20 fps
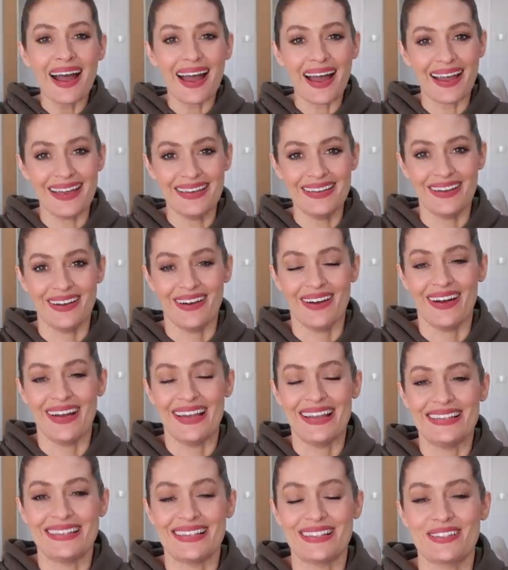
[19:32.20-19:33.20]
Hey
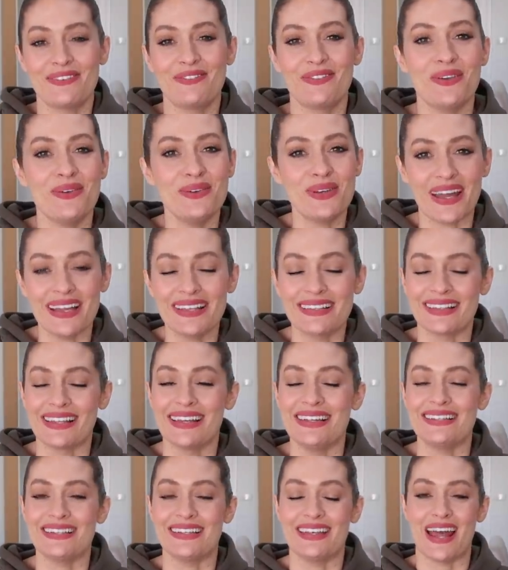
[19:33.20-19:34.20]
guys, it's a few days
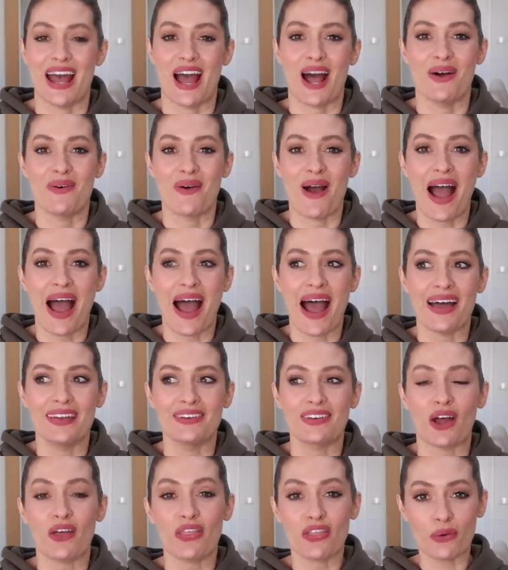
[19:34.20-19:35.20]
later now
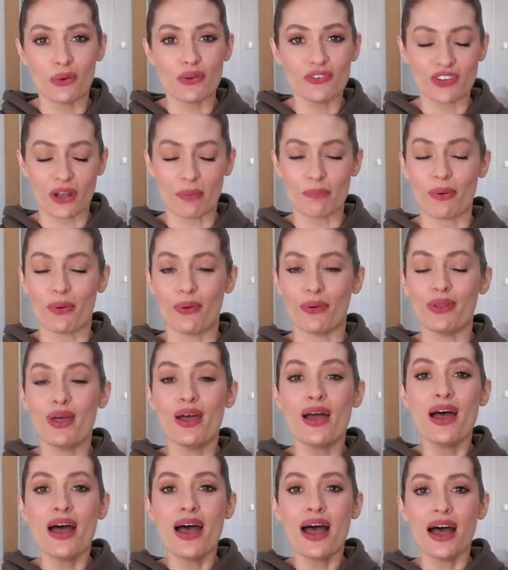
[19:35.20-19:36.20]
and I thought I'd jump
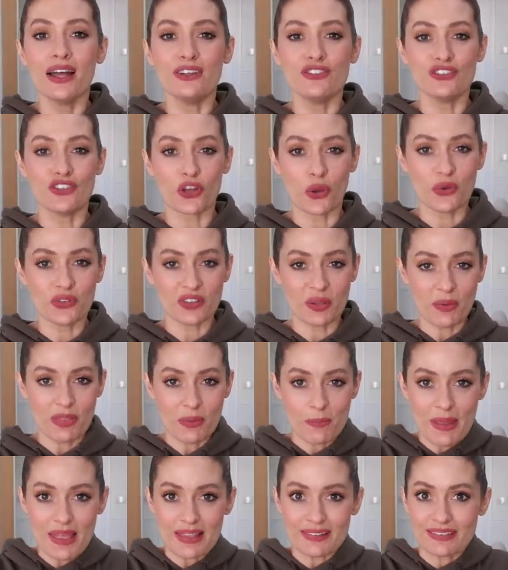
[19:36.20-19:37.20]
on and show some of
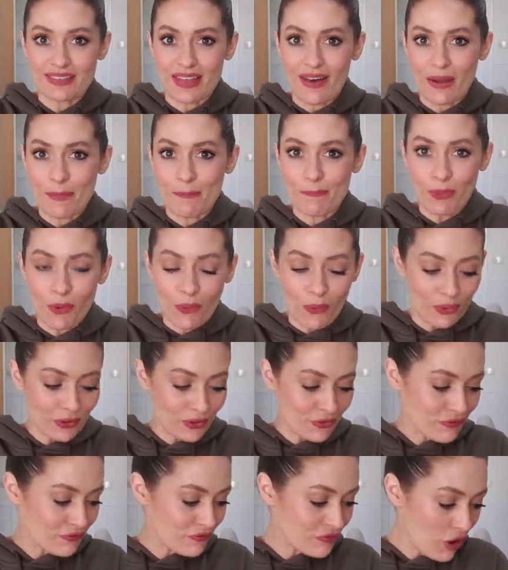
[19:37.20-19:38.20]
the bits that I
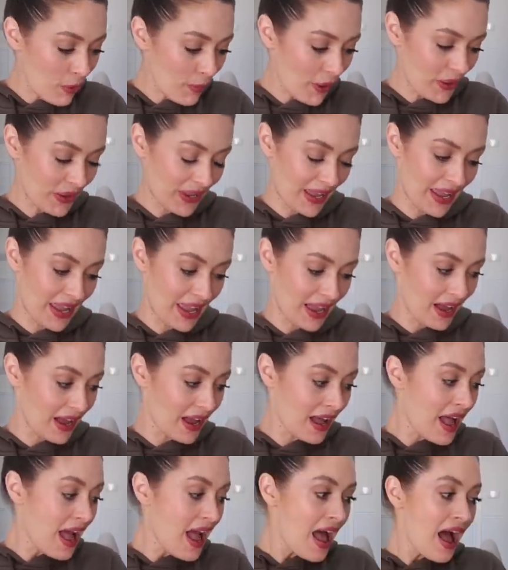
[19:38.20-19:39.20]
bought from
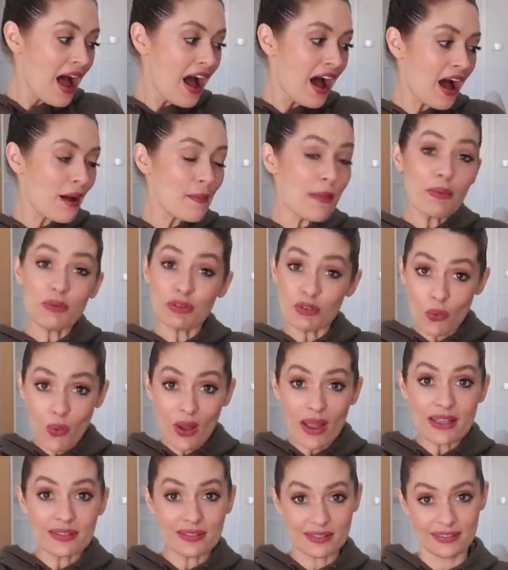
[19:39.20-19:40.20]
IKEA. It was
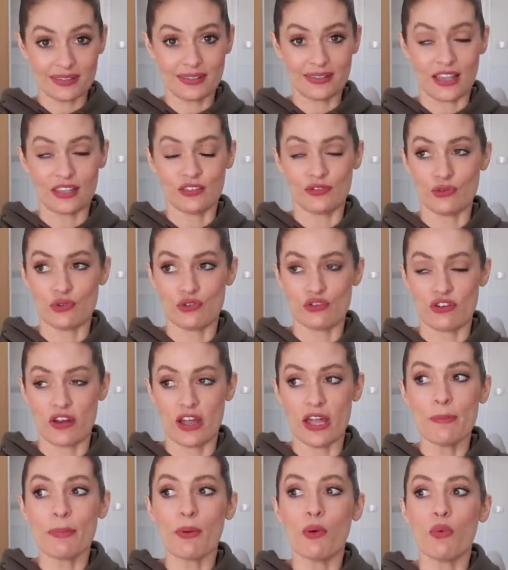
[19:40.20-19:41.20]
quite a successful
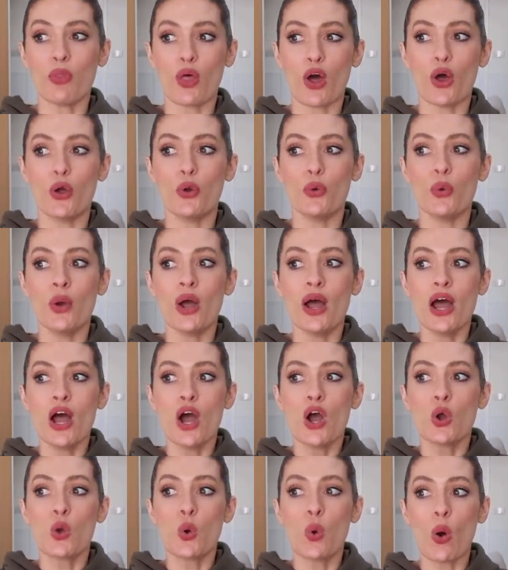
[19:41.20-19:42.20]
trip, although
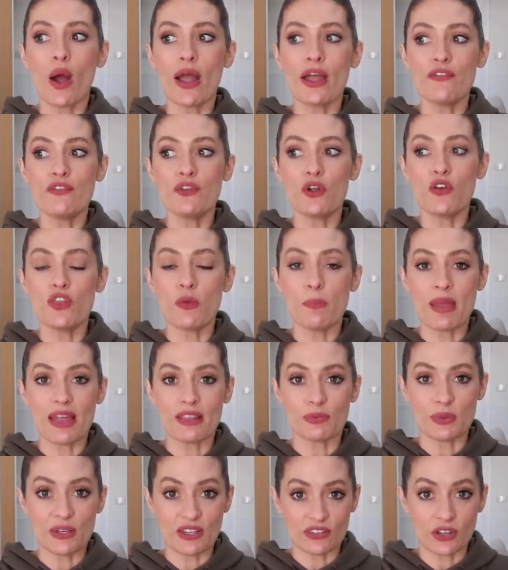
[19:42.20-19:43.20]
quite a few of the
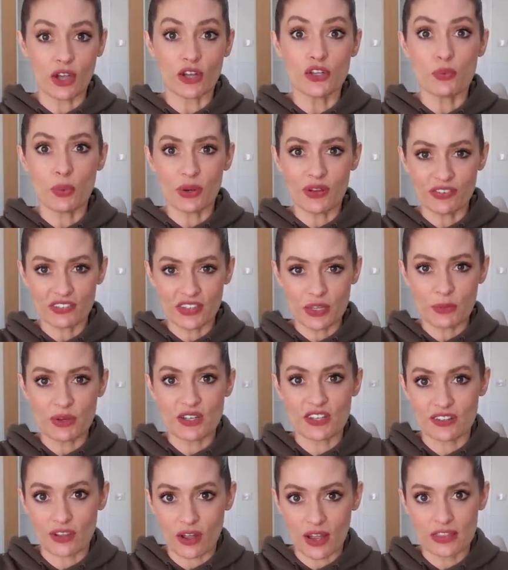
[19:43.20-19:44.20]
bits we designed, you will have seen we
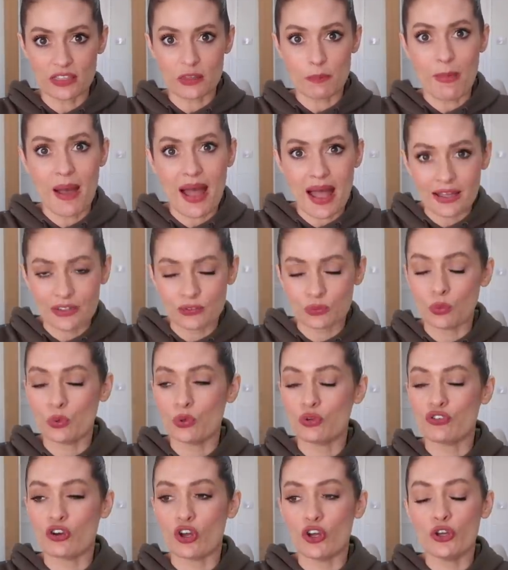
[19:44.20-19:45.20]
designed the PAX
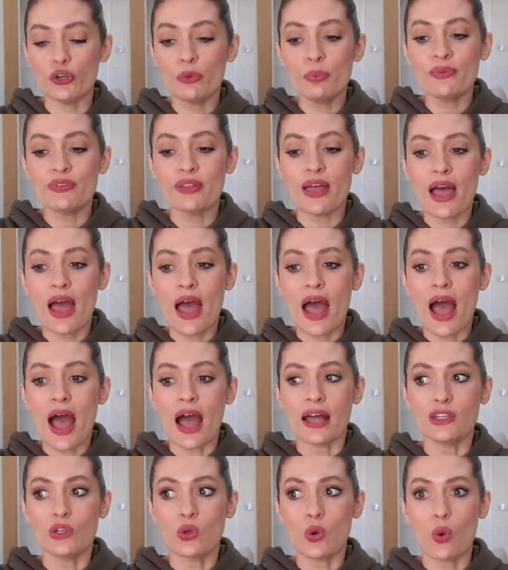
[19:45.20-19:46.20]
wardrobes.
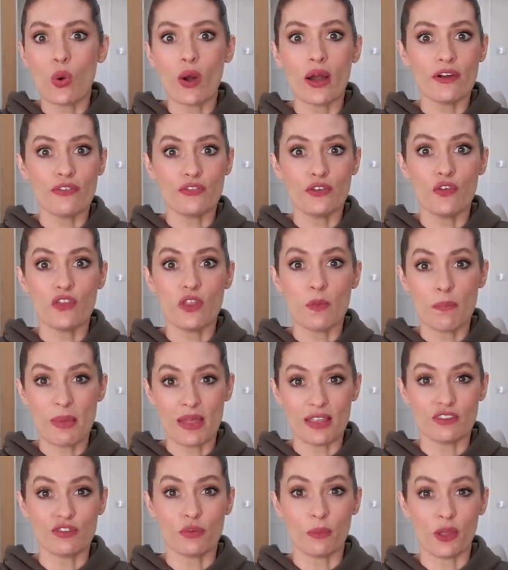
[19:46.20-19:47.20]
And quite a few of the
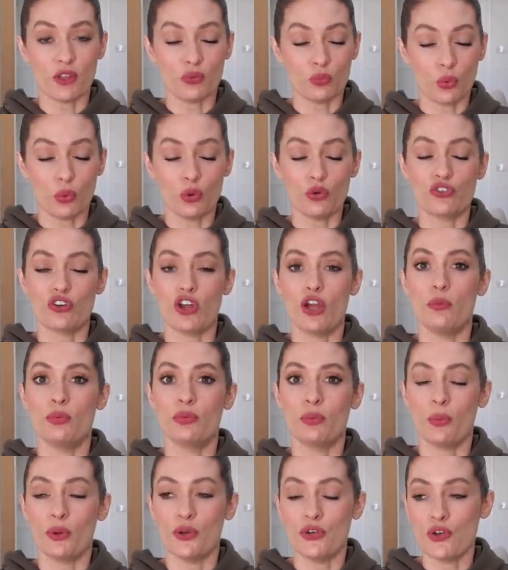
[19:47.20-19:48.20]
bits from those
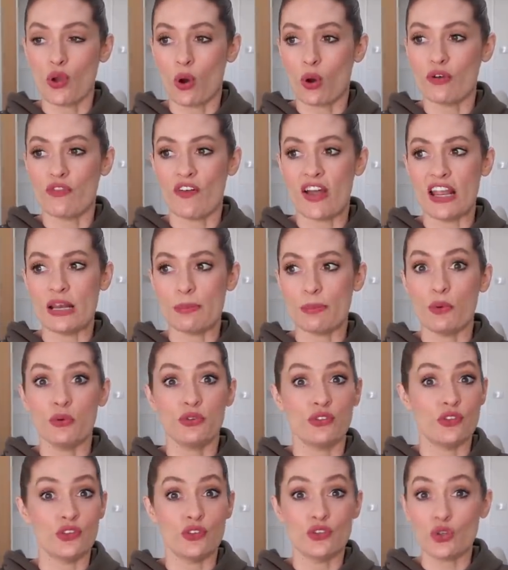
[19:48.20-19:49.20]
wardrobes were not available.
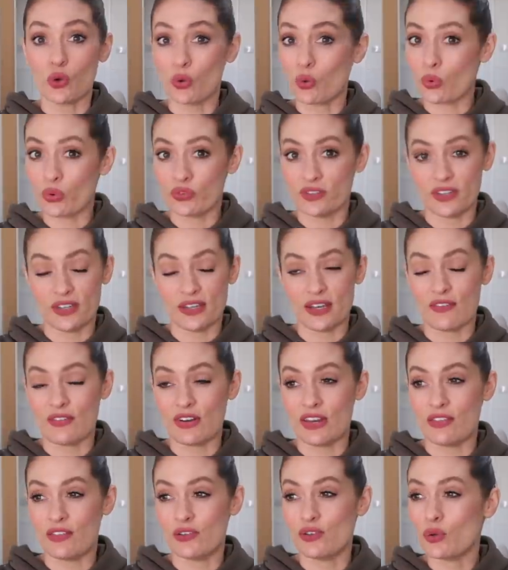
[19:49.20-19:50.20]
So the doors, they didn't have
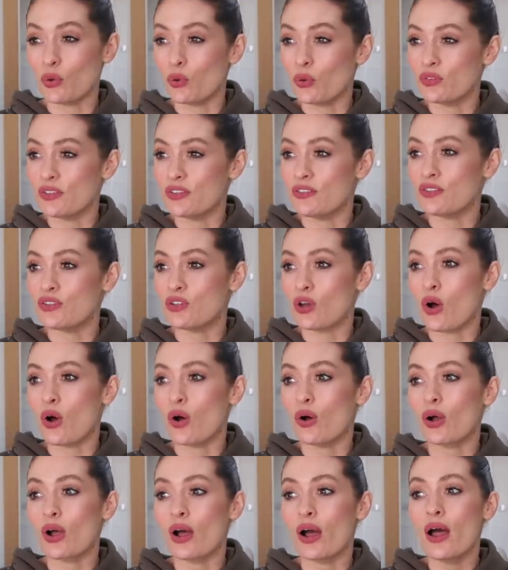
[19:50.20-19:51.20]
any of the doors in
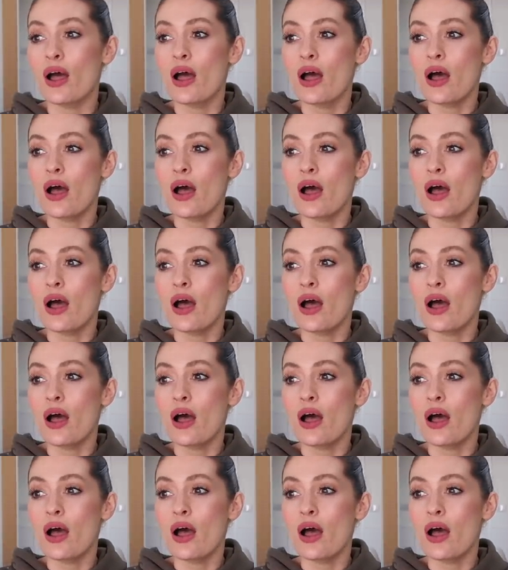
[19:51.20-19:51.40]
stock.